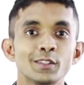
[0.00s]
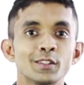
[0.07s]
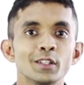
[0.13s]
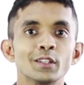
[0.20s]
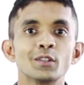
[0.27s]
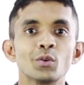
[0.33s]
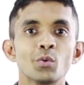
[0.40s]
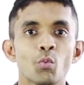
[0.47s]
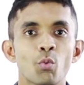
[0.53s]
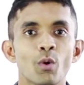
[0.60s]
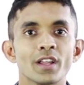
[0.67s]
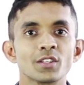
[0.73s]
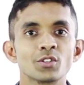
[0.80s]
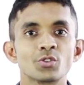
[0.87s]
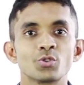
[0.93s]
0,
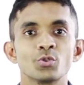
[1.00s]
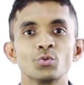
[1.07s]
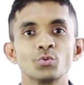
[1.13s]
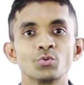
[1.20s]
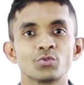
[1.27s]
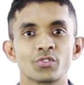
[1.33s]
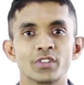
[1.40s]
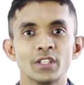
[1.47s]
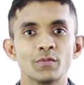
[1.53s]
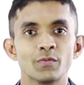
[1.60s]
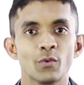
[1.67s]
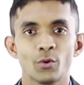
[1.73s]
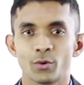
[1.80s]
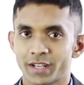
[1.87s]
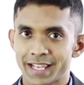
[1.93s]
1, 2, 3,
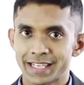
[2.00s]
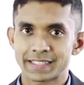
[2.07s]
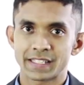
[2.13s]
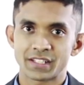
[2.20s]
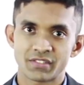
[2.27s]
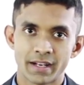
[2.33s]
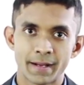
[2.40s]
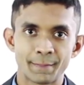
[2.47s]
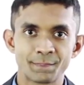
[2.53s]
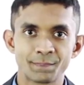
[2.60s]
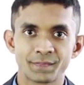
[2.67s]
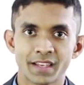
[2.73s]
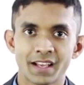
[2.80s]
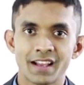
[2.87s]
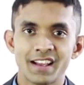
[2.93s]
4, etc.
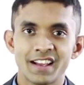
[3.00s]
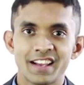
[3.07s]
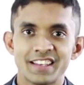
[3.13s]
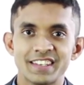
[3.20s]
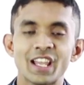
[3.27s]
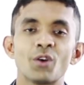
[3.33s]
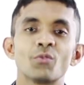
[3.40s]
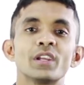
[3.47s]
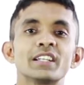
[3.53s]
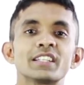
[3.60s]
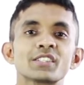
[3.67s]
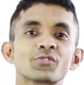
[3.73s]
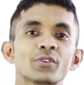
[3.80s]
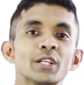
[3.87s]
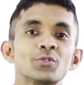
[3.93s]
Now let
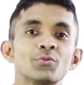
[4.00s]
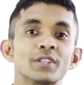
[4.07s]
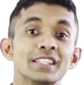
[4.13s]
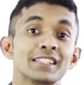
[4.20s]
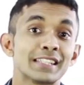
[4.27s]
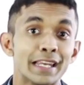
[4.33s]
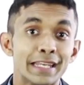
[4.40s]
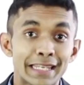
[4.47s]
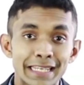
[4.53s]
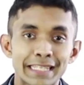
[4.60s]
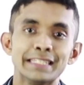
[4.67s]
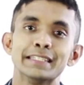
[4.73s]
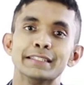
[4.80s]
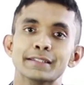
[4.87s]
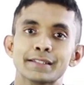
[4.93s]
us try to understand
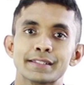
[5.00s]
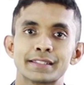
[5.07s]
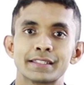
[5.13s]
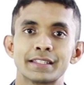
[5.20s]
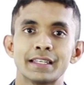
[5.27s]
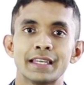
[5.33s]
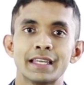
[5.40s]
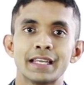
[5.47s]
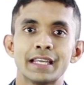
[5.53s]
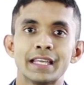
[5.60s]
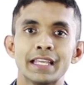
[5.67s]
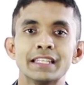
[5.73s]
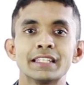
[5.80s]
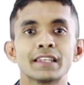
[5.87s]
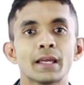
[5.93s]
integers.
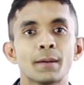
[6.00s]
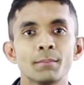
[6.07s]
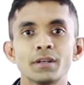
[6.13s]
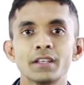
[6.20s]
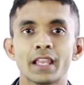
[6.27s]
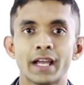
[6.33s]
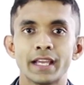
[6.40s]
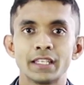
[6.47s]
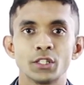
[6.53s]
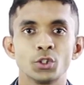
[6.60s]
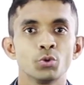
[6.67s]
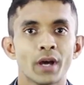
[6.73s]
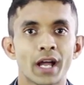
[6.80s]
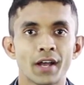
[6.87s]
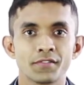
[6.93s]
In a number line,
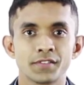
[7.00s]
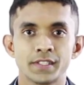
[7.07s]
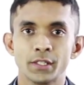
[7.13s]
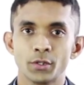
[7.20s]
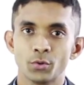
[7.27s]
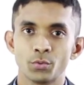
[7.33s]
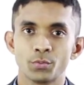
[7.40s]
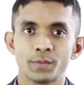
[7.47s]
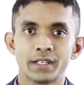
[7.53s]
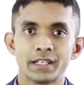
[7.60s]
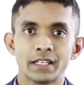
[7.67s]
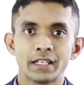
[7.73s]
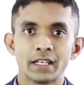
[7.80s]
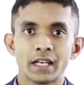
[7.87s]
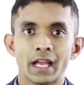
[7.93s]
you have 0
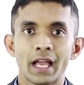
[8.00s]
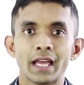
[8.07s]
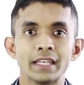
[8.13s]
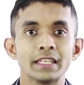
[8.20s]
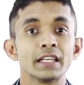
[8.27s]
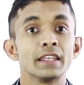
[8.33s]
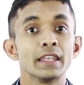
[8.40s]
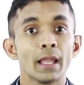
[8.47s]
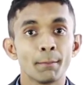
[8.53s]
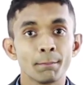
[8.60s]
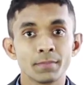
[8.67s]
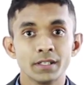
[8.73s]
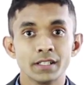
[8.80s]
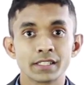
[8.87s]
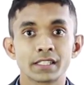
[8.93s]
and
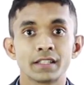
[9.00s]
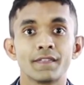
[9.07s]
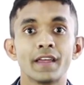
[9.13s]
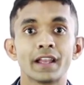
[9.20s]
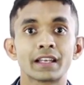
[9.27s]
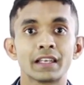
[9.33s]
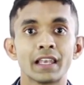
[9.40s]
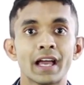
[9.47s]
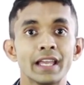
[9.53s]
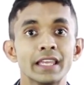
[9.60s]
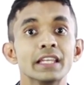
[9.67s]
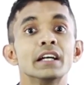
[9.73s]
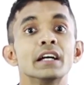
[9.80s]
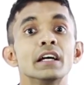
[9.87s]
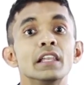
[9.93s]
numbers that
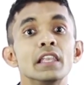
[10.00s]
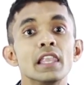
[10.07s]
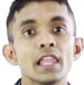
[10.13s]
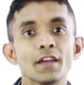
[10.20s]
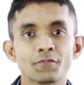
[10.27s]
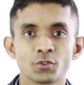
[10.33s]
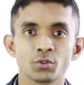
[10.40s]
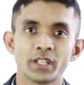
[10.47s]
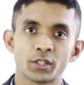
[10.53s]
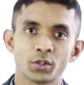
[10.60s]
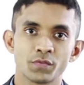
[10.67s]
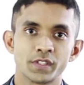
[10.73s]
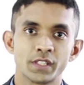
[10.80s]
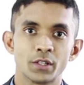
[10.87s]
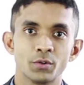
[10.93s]
lie left to that
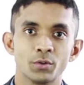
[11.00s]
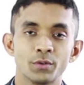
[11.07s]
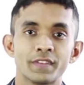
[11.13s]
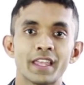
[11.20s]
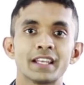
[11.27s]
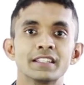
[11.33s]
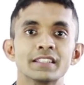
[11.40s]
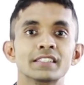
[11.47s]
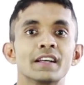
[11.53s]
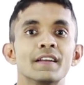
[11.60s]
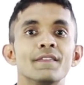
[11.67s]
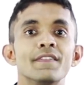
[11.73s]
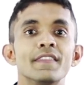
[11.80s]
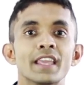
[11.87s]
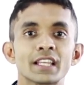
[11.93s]
of 0, that is
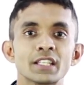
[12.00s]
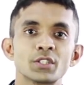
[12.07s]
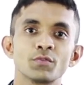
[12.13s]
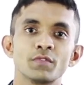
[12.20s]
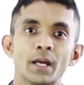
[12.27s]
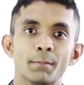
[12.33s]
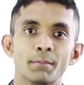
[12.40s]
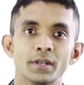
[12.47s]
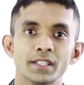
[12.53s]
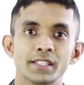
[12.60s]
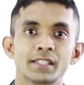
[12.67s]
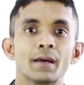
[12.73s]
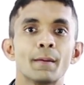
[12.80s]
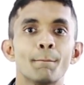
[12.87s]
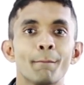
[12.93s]
negative
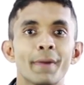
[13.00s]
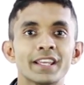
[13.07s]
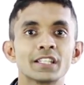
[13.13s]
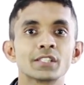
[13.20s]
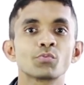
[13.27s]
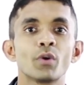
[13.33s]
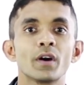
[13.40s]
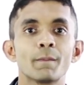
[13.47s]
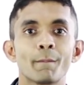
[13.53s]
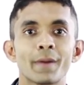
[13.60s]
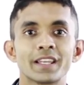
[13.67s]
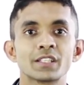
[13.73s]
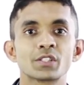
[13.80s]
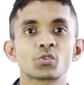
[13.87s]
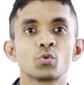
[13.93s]
numbers, minus 1,
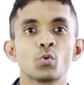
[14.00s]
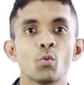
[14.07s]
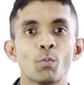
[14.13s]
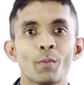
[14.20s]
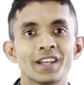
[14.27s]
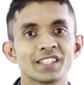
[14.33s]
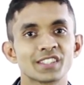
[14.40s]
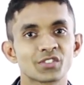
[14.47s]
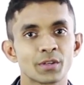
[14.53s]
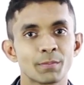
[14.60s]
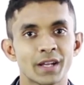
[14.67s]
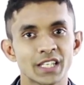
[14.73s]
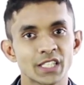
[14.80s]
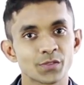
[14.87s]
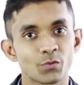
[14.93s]
minus 2, minus 3,
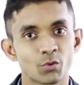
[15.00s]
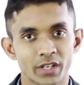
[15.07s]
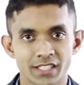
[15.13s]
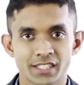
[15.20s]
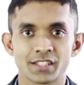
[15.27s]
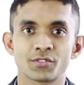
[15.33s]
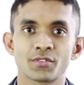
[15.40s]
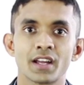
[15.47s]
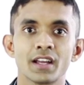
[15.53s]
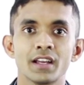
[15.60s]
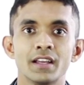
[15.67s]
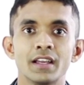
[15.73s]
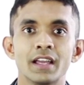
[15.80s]
minus 4, etc.